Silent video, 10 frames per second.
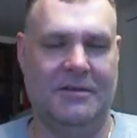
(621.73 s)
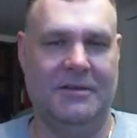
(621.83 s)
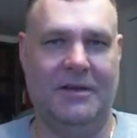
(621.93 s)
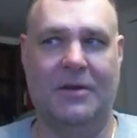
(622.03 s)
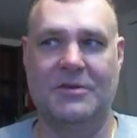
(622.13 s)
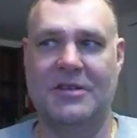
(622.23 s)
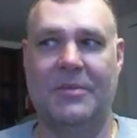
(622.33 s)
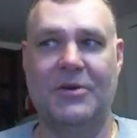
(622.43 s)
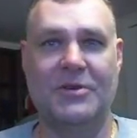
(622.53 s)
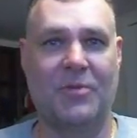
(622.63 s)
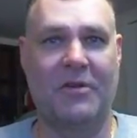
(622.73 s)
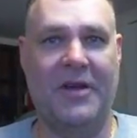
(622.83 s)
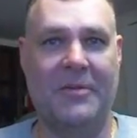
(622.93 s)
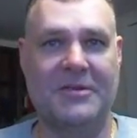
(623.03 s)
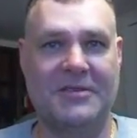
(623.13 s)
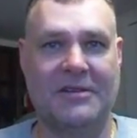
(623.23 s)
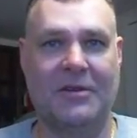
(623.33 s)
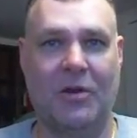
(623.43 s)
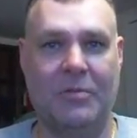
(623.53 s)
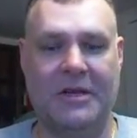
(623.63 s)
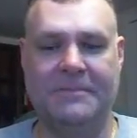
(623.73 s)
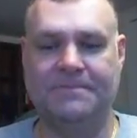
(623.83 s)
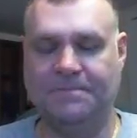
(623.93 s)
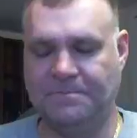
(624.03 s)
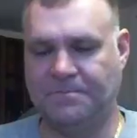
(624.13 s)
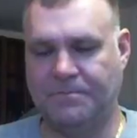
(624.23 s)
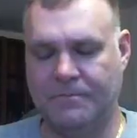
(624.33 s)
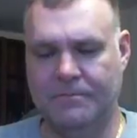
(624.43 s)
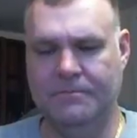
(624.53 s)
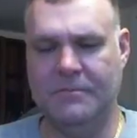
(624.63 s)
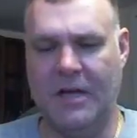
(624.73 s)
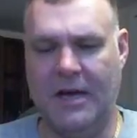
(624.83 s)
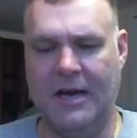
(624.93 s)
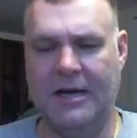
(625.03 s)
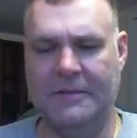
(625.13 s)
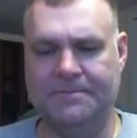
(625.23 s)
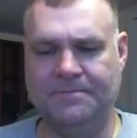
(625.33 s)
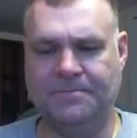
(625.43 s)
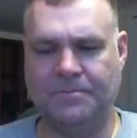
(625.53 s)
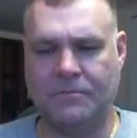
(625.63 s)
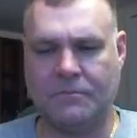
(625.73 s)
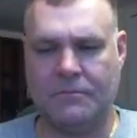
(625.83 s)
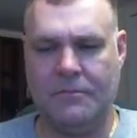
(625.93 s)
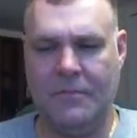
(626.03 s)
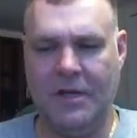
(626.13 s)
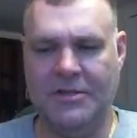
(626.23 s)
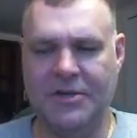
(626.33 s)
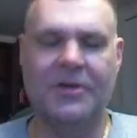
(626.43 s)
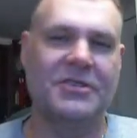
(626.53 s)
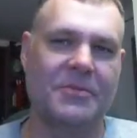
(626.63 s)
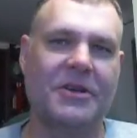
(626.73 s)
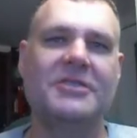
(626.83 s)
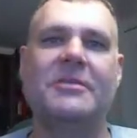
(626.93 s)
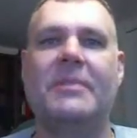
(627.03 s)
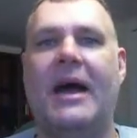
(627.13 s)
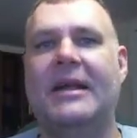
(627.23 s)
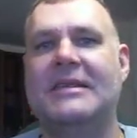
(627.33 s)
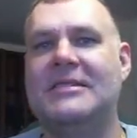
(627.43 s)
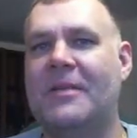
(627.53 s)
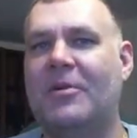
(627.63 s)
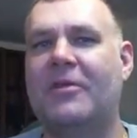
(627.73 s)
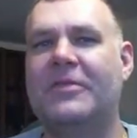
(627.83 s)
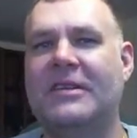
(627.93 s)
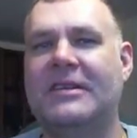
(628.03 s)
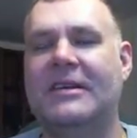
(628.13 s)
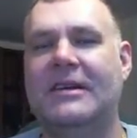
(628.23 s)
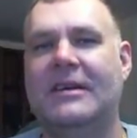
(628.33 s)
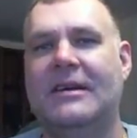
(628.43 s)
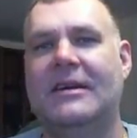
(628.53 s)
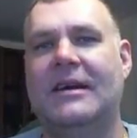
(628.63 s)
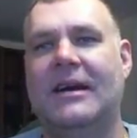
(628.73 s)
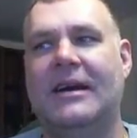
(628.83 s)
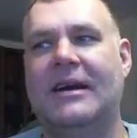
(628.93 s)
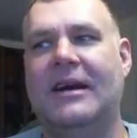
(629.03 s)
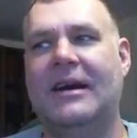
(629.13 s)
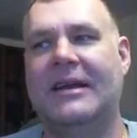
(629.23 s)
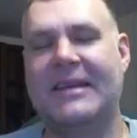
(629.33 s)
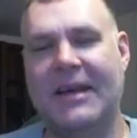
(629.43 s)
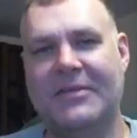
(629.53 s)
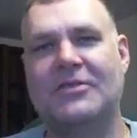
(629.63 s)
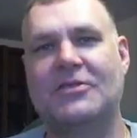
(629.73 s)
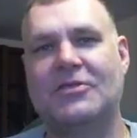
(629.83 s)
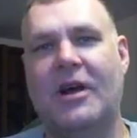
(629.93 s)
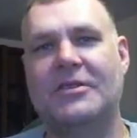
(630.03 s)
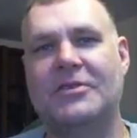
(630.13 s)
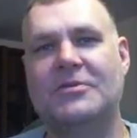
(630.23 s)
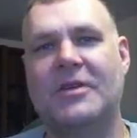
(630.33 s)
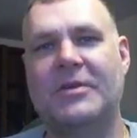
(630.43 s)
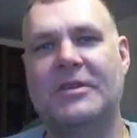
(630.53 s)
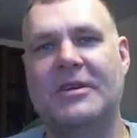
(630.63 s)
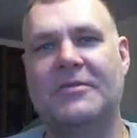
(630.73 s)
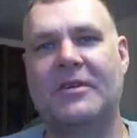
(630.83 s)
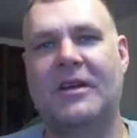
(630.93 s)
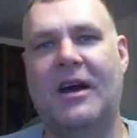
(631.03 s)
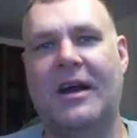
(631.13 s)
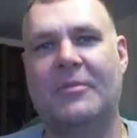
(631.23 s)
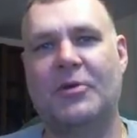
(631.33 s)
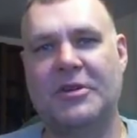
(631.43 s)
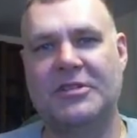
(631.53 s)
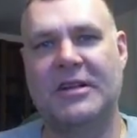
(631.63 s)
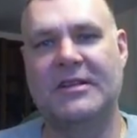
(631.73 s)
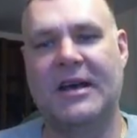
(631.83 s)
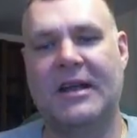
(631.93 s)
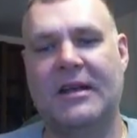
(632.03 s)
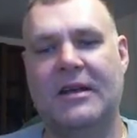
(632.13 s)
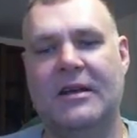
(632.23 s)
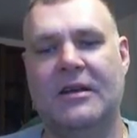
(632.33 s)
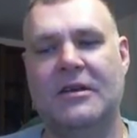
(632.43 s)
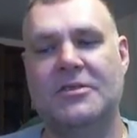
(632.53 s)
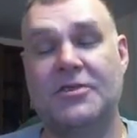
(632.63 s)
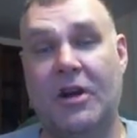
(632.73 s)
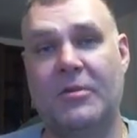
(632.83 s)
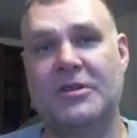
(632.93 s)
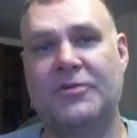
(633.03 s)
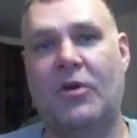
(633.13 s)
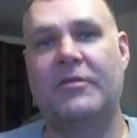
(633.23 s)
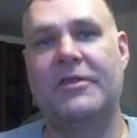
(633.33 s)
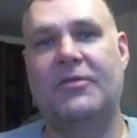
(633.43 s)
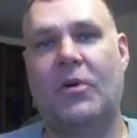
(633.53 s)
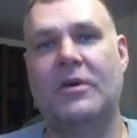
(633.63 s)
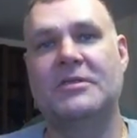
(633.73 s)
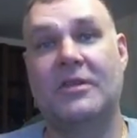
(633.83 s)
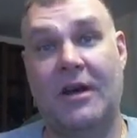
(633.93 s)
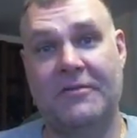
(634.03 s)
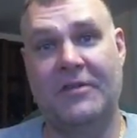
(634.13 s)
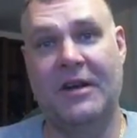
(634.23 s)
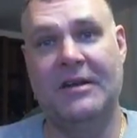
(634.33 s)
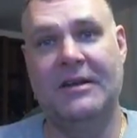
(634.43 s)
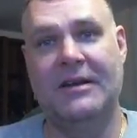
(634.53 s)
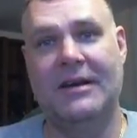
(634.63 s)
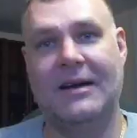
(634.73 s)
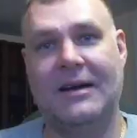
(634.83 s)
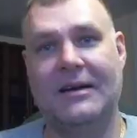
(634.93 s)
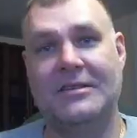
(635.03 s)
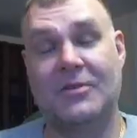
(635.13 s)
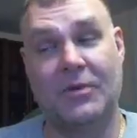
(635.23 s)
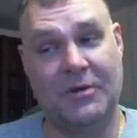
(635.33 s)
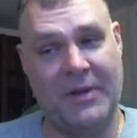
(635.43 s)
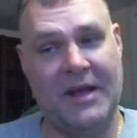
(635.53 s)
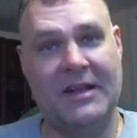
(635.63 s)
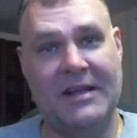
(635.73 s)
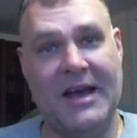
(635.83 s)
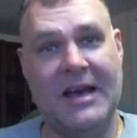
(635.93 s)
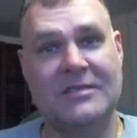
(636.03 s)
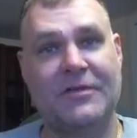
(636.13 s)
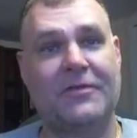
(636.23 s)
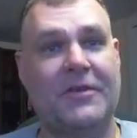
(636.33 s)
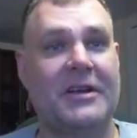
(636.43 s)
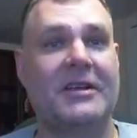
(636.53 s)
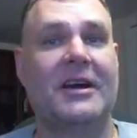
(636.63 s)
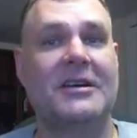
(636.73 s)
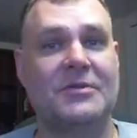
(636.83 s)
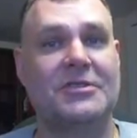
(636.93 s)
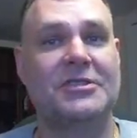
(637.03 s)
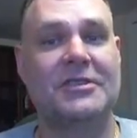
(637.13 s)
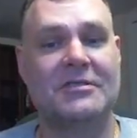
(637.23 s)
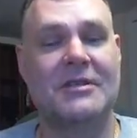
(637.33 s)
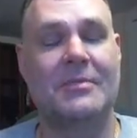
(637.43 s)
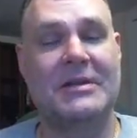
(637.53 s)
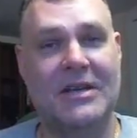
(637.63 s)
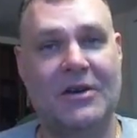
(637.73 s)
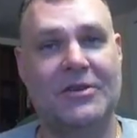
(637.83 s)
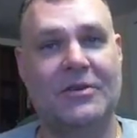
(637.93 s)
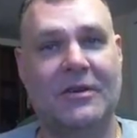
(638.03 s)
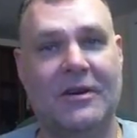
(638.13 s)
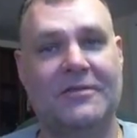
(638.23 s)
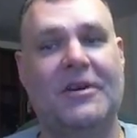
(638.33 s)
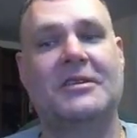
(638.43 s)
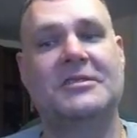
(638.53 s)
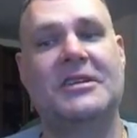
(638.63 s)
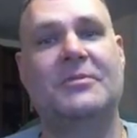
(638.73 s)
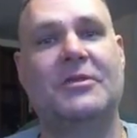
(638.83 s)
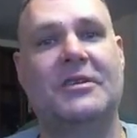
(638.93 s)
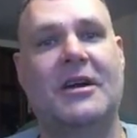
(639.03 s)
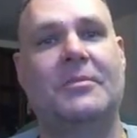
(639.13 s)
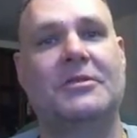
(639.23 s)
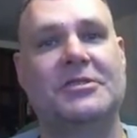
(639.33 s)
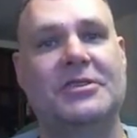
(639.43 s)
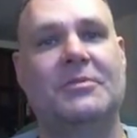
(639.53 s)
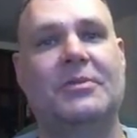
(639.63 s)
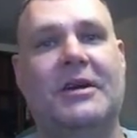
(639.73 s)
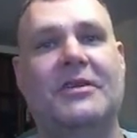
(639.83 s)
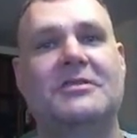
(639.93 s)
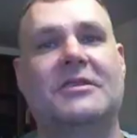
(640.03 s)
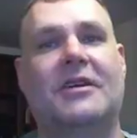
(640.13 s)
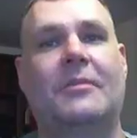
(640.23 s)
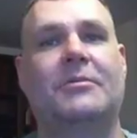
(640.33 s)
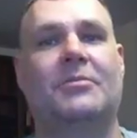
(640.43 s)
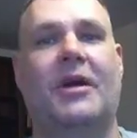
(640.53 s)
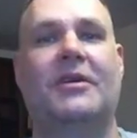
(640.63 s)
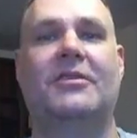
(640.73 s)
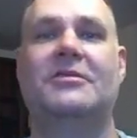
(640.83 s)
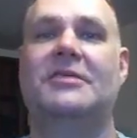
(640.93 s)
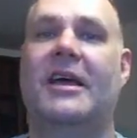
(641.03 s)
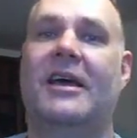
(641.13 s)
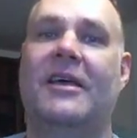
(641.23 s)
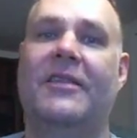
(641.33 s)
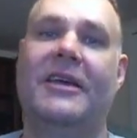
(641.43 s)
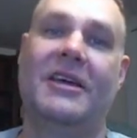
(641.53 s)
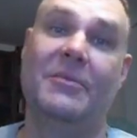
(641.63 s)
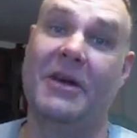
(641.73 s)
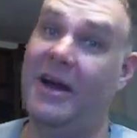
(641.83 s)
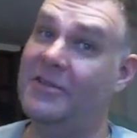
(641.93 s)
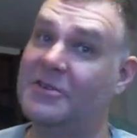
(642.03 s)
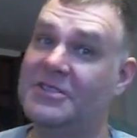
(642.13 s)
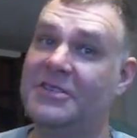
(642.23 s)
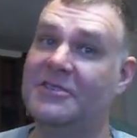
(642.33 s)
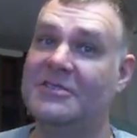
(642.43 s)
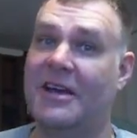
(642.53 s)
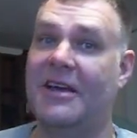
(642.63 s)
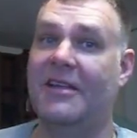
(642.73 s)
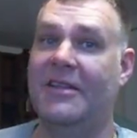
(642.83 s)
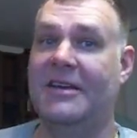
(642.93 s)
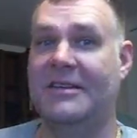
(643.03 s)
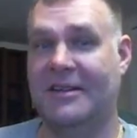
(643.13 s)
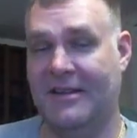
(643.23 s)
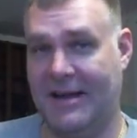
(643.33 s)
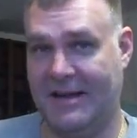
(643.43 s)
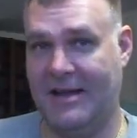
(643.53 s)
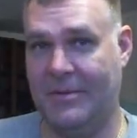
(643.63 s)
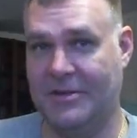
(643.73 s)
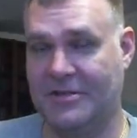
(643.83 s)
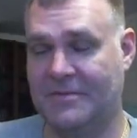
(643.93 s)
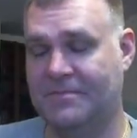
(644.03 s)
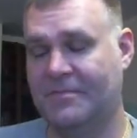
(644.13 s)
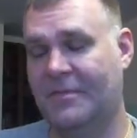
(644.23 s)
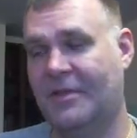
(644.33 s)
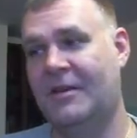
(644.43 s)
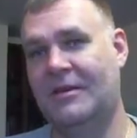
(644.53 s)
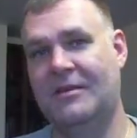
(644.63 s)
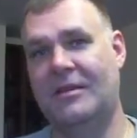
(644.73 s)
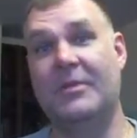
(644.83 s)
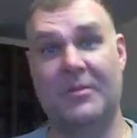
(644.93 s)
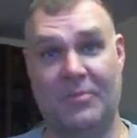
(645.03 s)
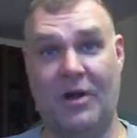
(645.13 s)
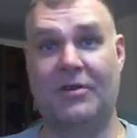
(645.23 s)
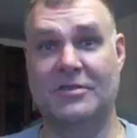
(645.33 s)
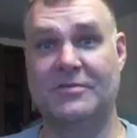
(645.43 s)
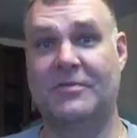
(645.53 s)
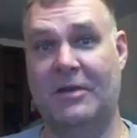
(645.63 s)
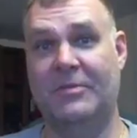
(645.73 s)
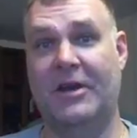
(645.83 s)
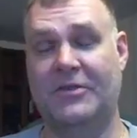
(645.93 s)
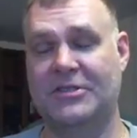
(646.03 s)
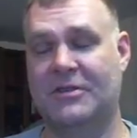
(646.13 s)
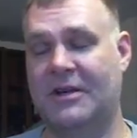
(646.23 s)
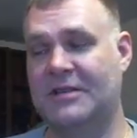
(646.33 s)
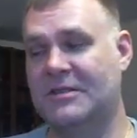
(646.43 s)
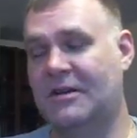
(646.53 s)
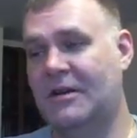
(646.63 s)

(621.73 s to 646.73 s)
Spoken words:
you know, somebody who's more famous than little old me. So there's some good, some bad. It's not perfect. I get that they're trying to do something different. I appreciate that. Skirmish 4v4 is a lot of fun. It's a real pain in the ass if you're fighting guys with shields, let me tell you. I fought a team with a couple of shield players and a couple of predators, and they hid behind their shields, and they did a lot of damage. I mean, the predators hid behind the shield guys.